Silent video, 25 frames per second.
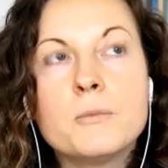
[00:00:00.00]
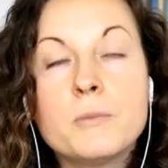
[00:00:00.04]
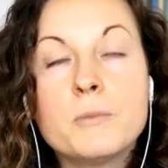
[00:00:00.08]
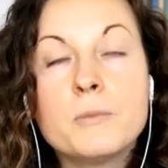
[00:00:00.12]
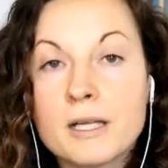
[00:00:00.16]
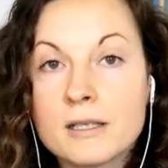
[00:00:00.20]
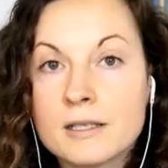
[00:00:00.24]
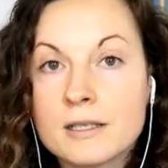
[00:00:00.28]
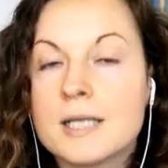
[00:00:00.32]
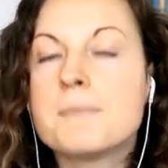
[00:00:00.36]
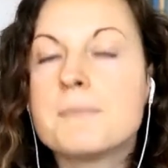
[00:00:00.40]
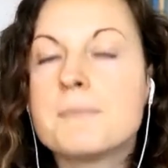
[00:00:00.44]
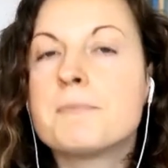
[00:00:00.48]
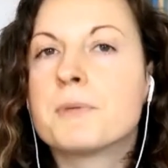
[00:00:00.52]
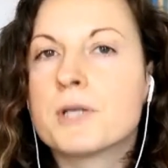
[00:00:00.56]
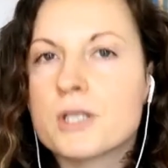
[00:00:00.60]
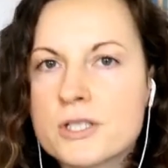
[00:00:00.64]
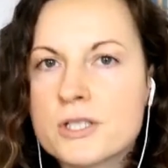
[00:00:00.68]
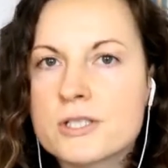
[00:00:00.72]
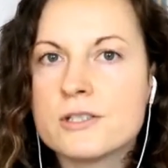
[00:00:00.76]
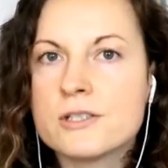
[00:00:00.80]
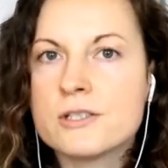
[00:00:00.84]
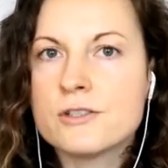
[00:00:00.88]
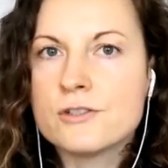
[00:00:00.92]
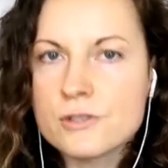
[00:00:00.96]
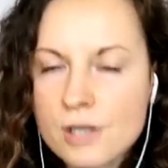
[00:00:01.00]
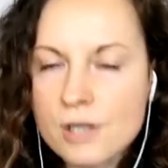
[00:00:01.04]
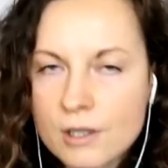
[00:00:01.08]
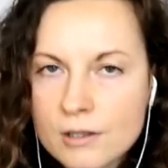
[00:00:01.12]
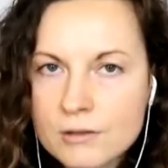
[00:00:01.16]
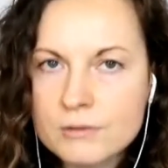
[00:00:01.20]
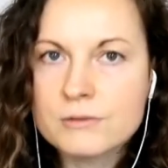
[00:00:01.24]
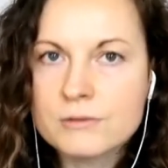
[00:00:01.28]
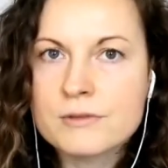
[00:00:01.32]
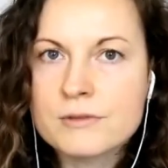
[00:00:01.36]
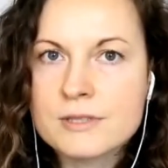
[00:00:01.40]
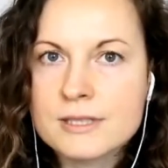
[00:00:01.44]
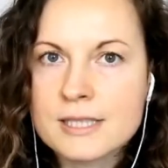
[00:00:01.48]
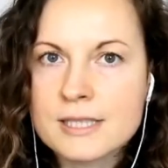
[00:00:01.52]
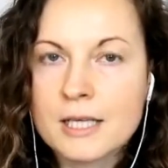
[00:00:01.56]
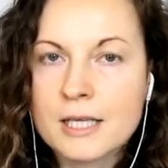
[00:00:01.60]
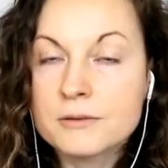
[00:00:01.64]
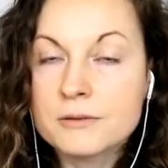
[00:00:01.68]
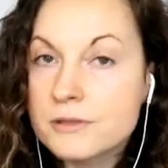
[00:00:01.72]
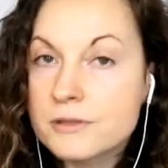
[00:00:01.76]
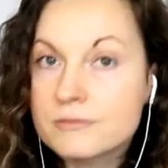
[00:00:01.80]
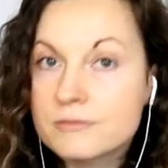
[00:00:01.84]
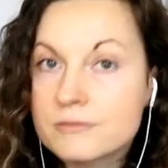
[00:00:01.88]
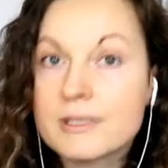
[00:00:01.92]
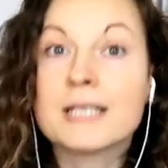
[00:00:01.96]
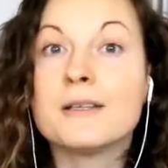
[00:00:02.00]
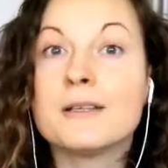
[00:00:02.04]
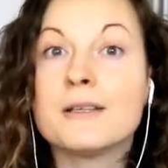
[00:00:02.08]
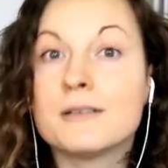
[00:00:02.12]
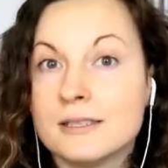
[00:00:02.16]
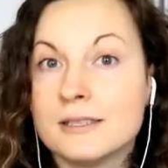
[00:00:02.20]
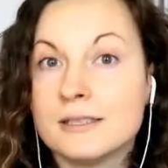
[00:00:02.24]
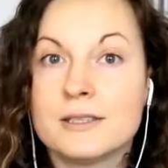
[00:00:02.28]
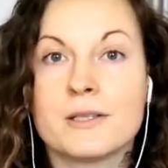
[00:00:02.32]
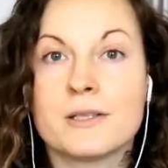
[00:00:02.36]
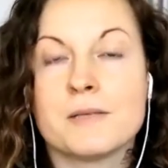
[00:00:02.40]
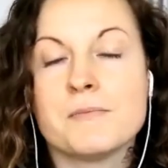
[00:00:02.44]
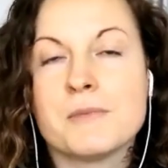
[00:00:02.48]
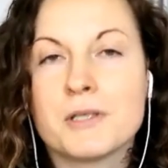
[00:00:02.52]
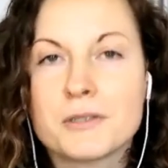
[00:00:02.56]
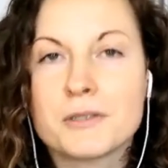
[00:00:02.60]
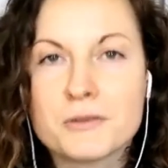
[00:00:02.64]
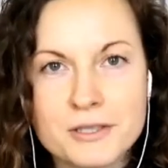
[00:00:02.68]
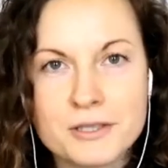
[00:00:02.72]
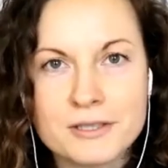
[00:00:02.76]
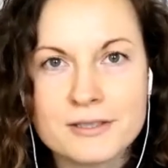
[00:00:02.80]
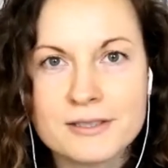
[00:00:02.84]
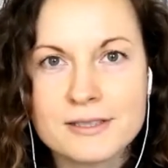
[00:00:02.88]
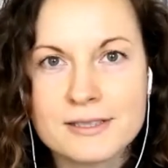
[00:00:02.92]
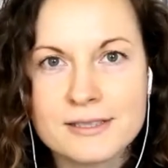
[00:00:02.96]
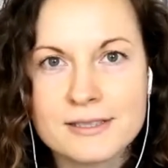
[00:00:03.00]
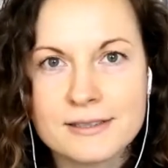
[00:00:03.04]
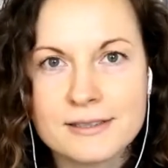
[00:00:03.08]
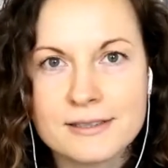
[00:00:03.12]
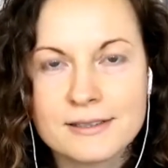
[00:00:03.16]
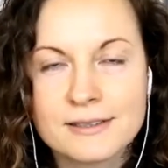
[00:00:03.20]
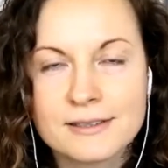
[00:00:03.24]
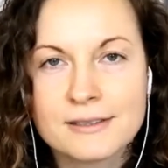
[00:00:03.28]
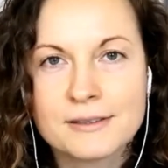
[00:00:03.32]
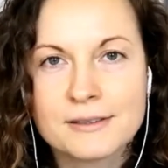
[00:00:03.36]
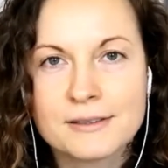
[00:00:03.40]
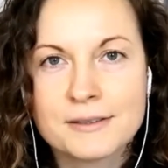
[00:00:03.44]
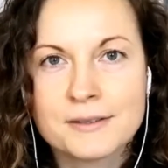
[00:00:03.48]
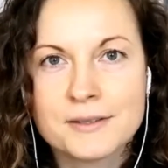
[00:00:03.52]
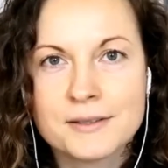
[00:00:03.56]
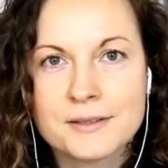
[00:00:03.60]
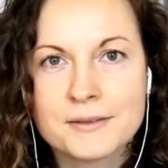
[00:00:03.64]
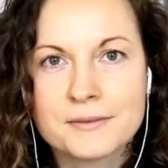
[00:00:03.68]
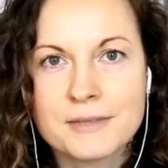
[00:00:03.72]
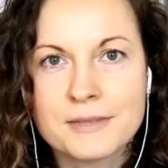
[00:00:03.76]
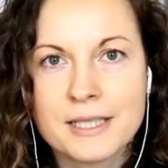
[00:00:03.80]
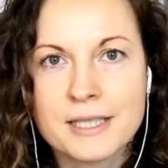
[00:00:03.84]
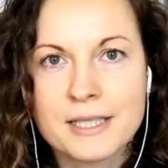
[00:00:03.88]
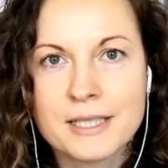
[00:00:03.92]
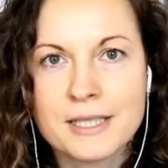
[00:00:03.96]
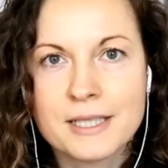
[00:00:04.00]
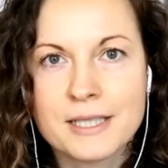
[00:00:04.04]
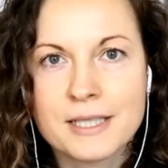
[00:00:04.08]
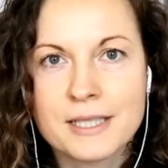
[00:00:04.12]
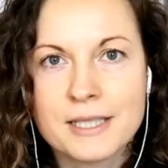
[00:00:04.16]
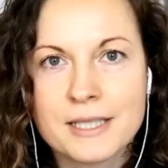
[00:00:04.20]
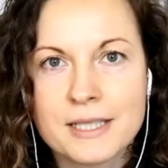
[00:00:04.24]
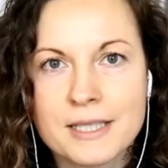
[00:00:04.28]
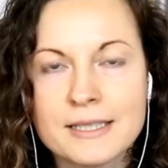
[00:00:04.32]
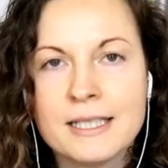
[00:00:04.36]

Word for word: how well person knows how to regulate their emotions, right?